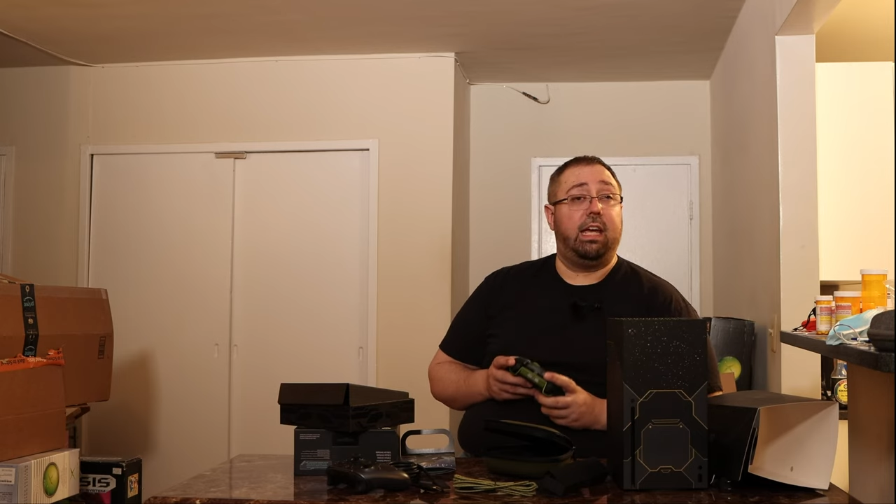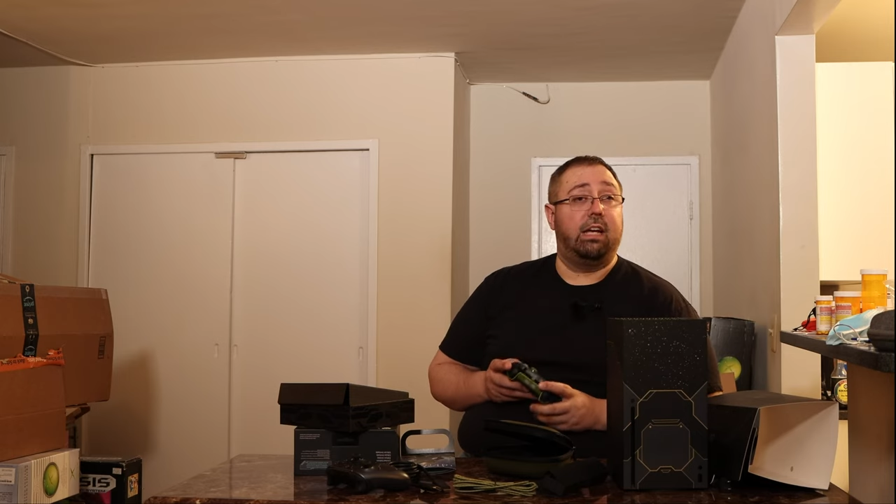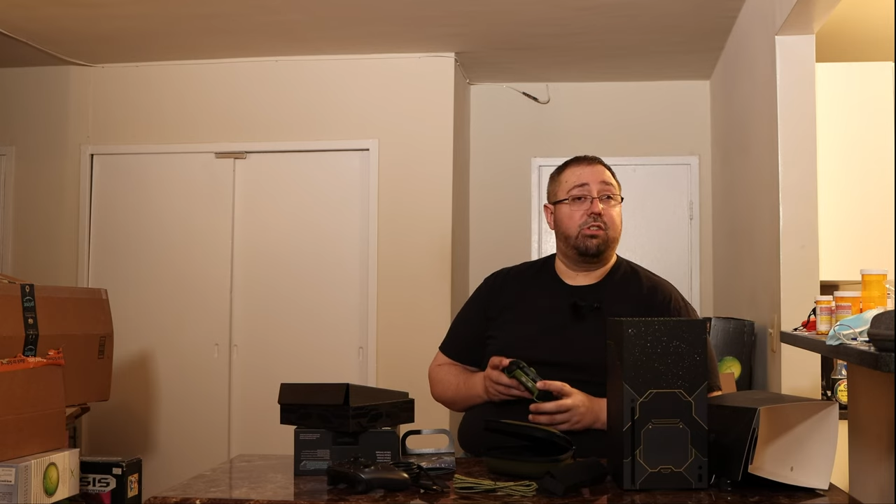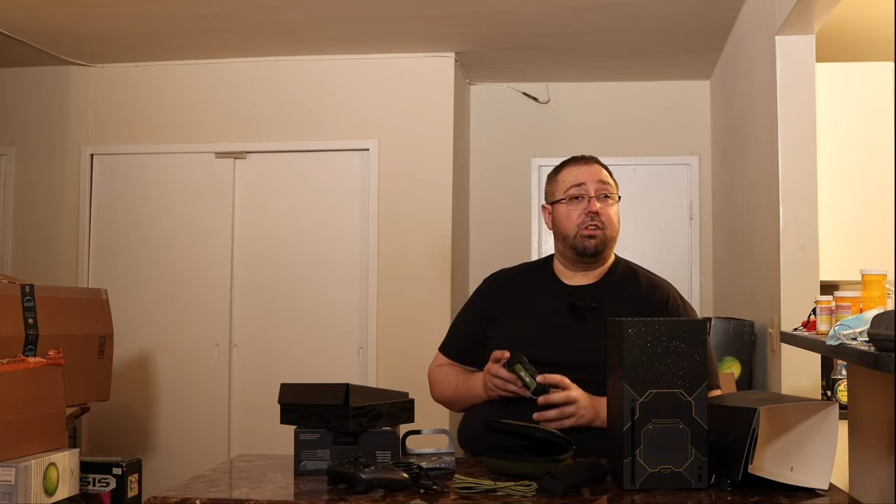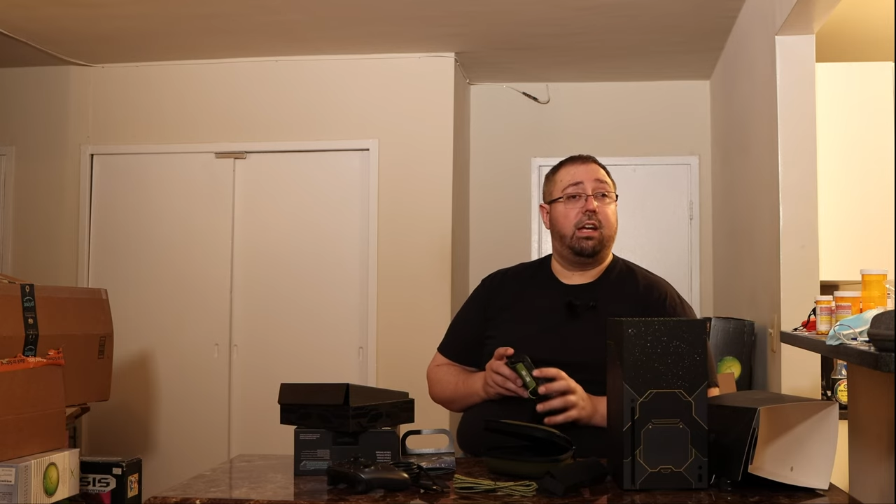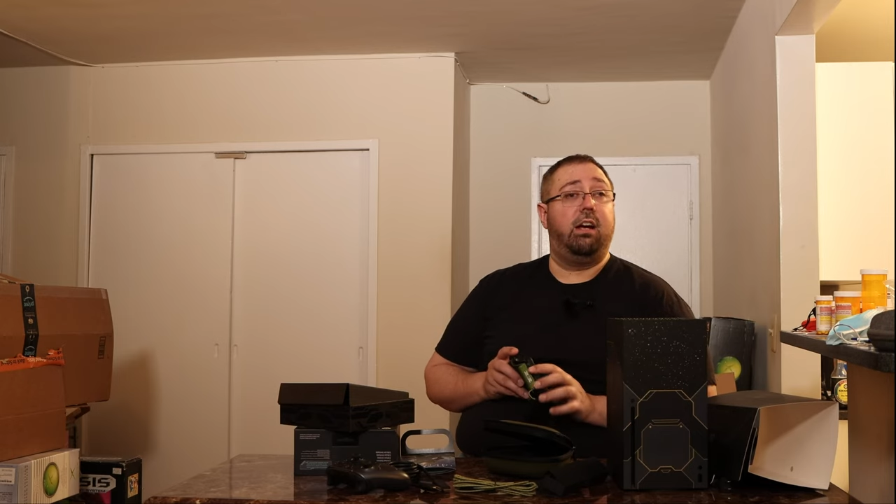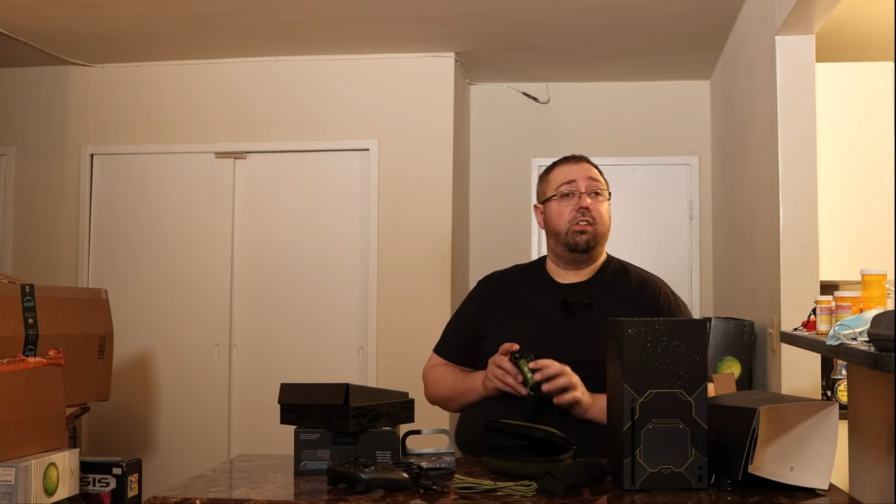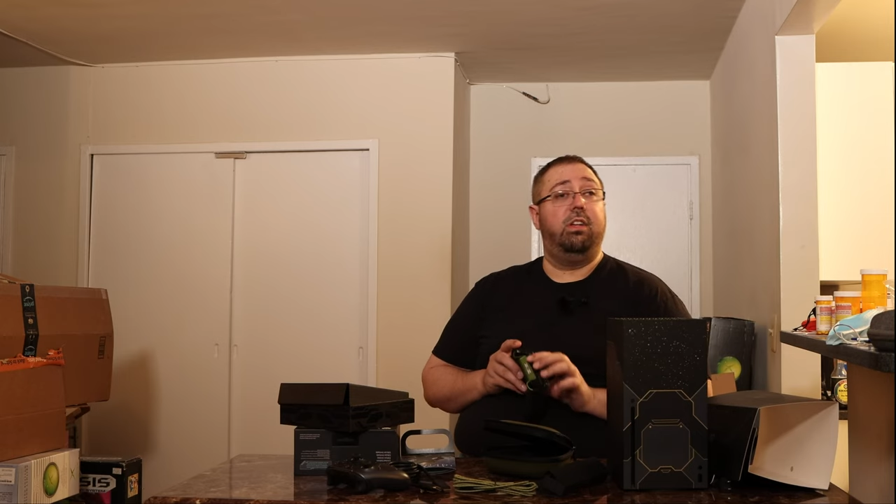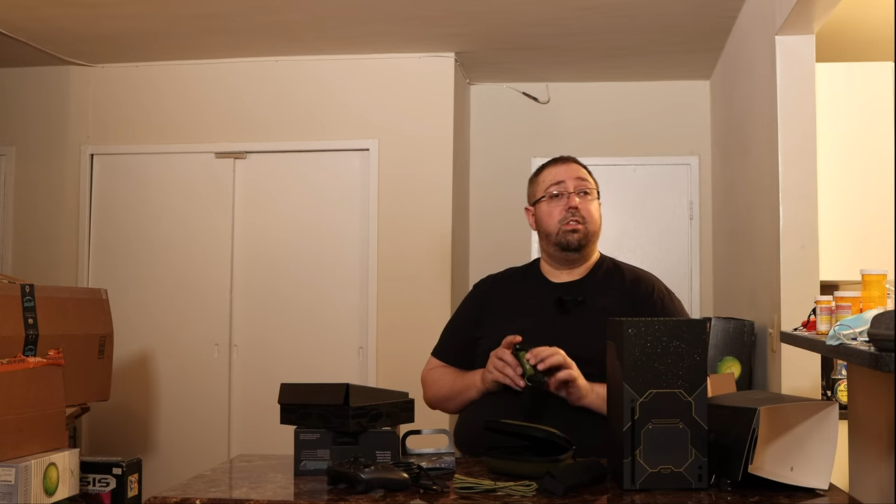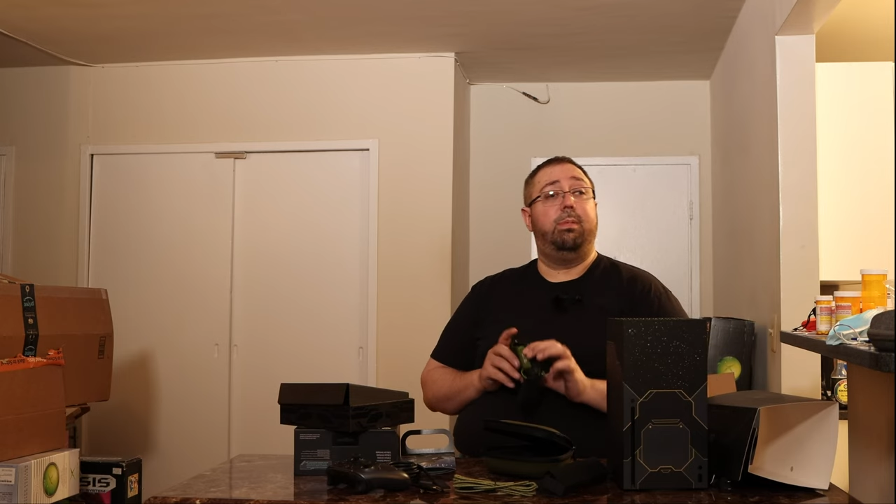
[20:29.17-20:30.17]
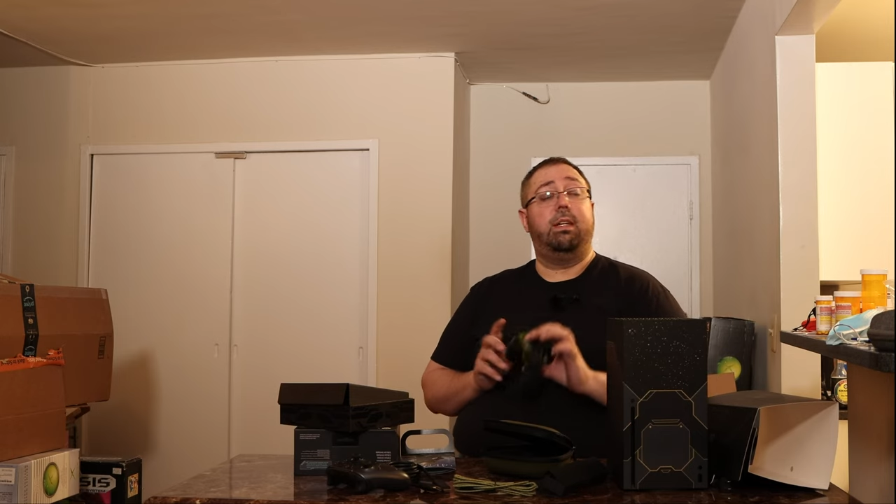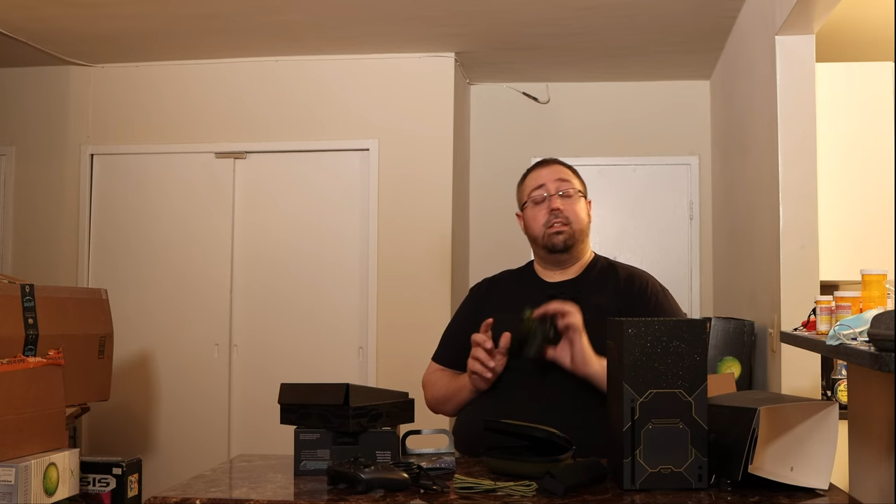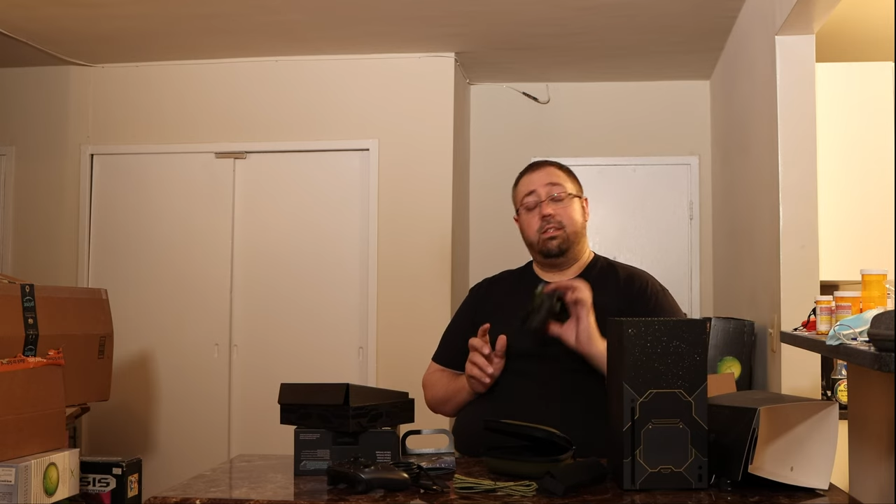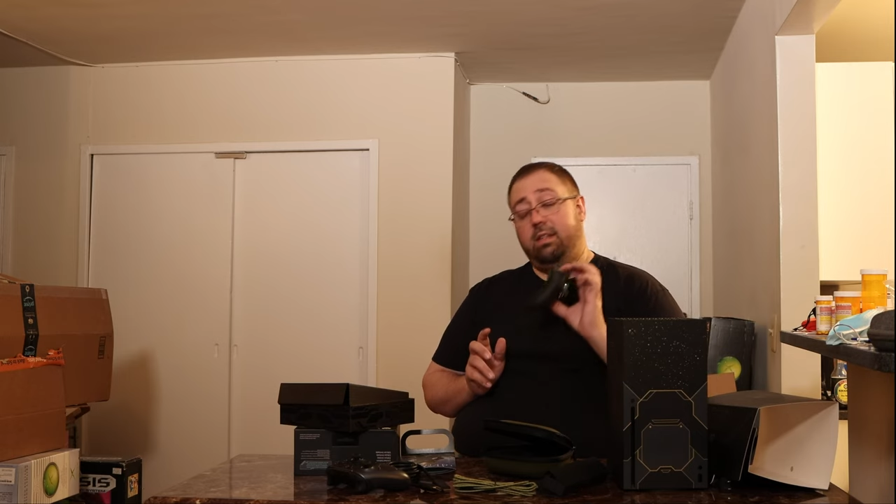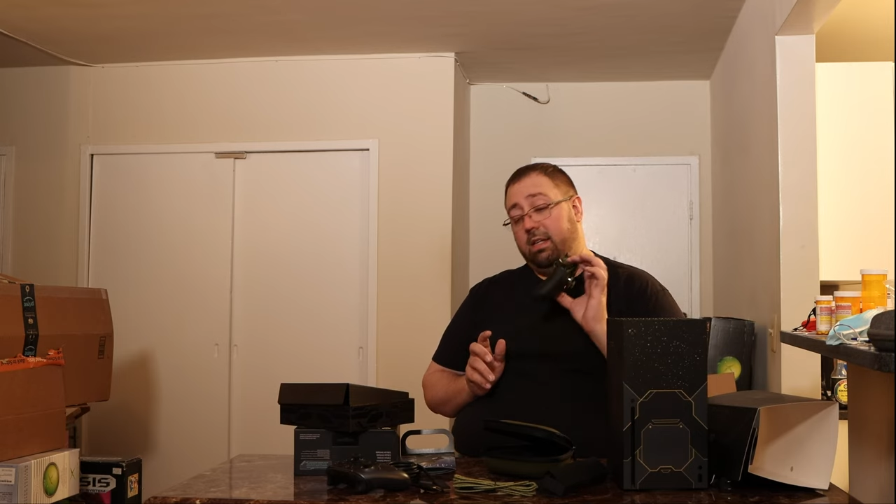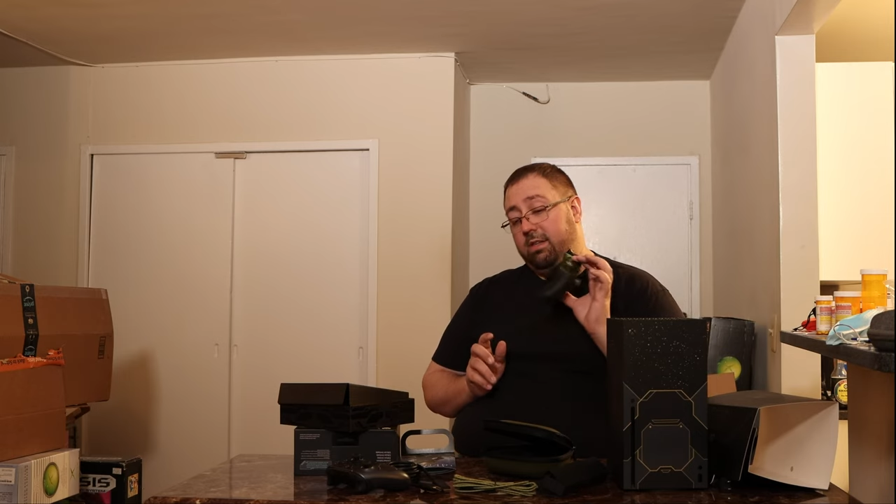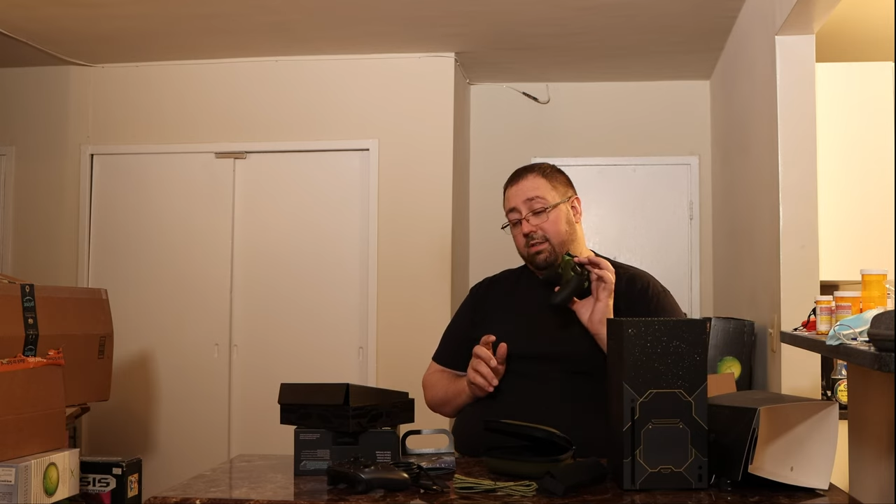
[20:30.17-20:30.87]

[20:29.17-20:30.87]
extra care of these because these